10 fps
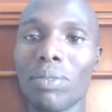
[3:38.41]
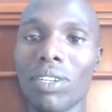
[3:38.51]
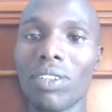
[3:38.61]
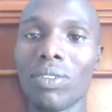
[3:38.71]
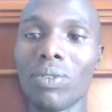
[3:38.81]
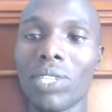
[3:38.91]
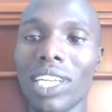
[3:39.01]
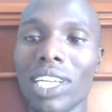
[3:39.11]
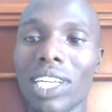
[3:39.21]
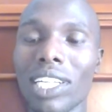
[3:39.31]

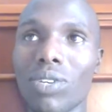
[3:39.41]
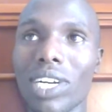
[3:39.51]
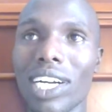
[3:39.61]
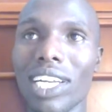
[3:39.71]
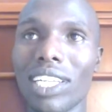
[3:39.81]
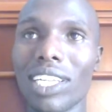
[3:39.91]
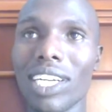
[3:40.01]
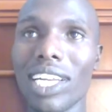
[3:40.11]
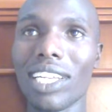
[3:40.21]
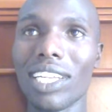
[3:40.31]
who are
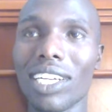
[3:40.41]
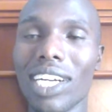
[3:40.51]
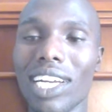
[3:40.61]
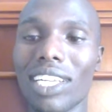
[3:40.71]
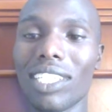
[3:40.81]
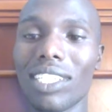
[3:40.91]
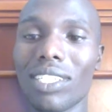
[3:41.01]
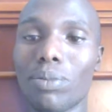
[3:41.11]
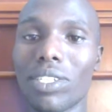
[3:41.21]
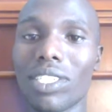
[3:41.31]
current in
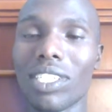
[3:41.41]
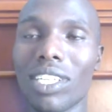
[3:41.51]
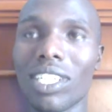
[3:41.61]
sports.